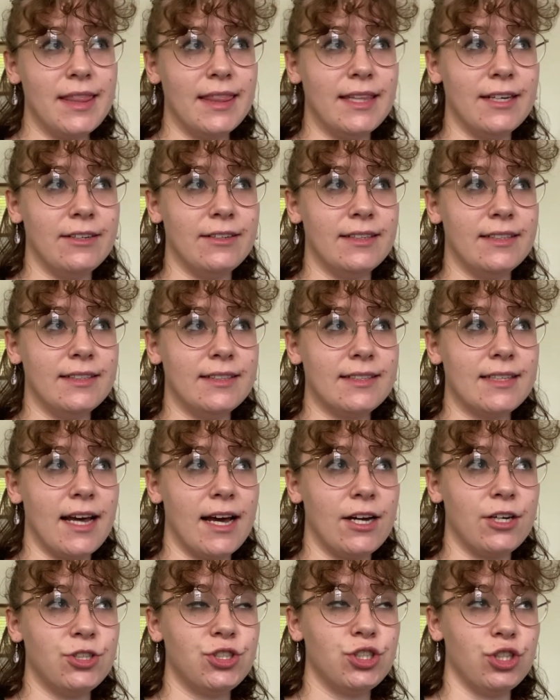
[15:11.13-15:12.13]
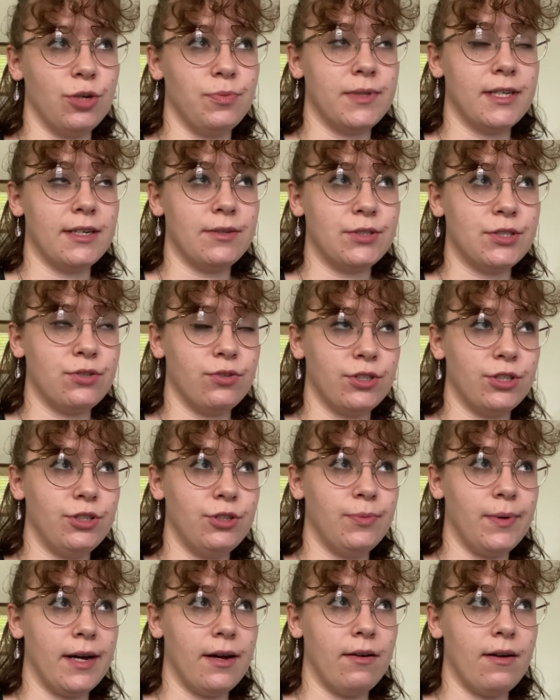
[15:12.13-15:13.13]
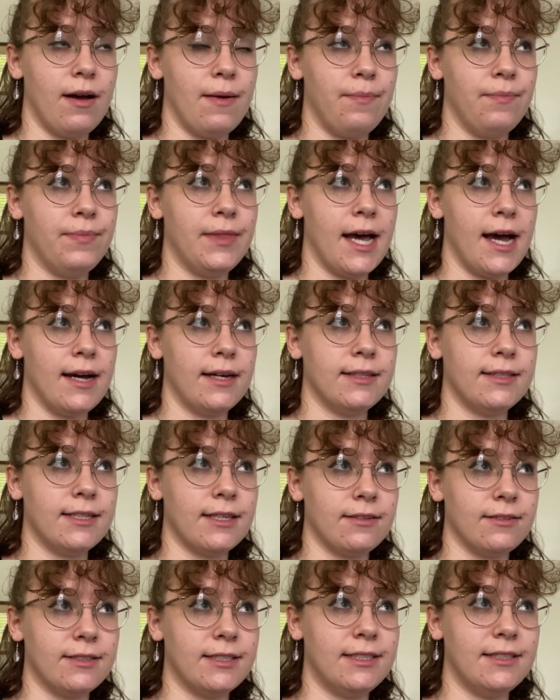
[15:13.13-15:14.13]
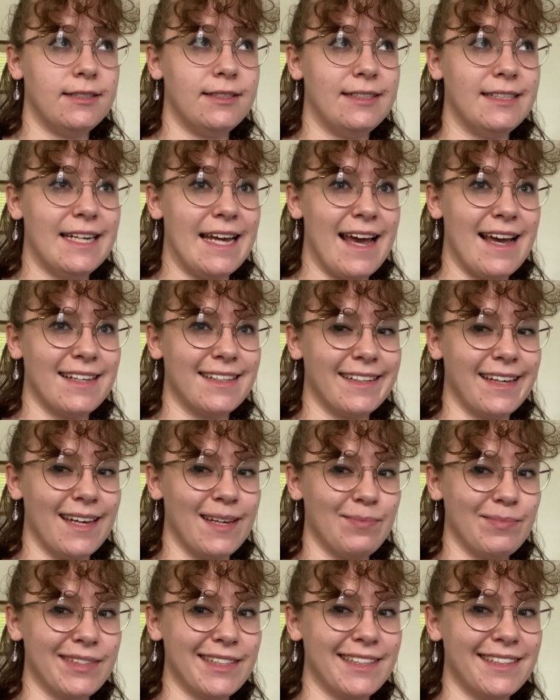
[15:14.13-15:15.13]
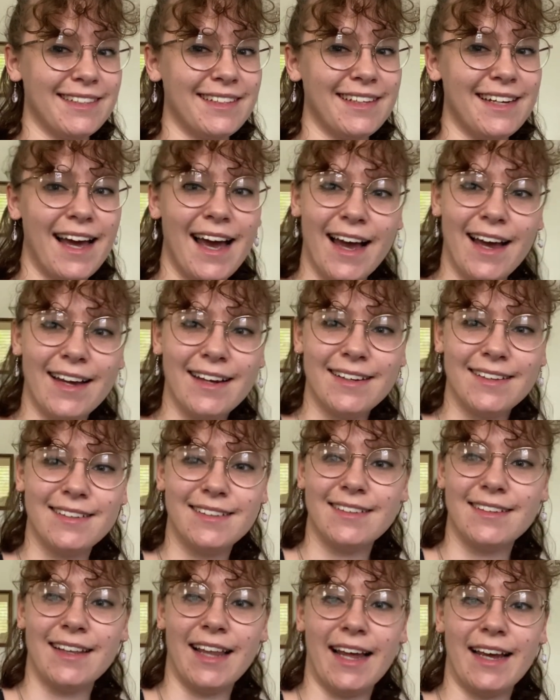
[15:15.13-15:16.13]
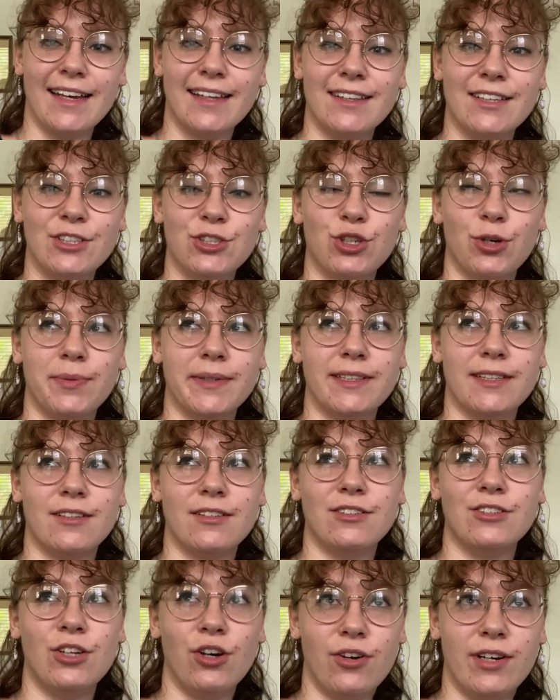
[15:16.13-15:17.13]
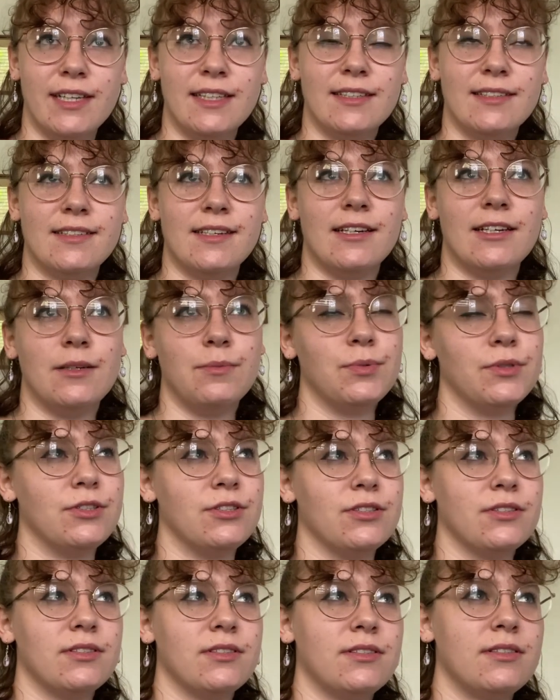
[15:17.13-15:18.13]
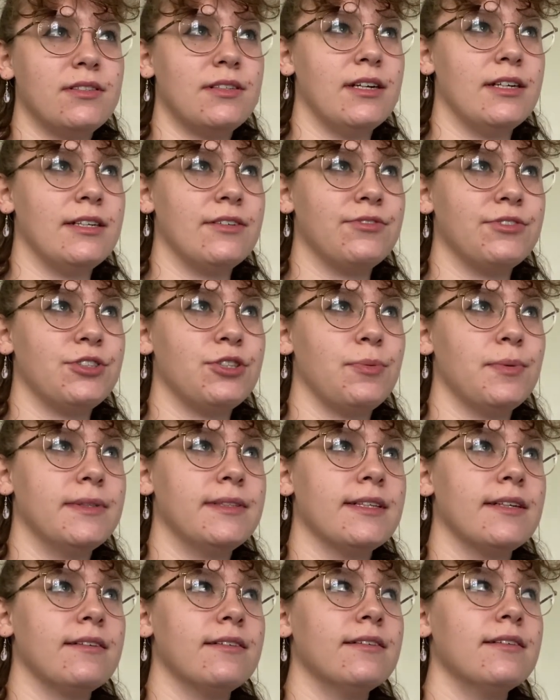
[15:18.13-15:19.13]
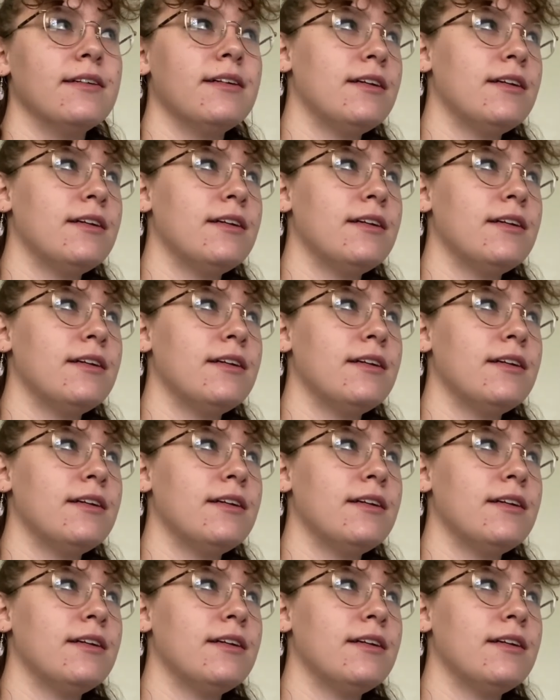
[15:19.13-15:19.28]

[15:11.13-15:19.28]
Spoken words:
There is that shop that I was talking about that sells DS games at like the shopping center, not in the city, but just a different shopping center.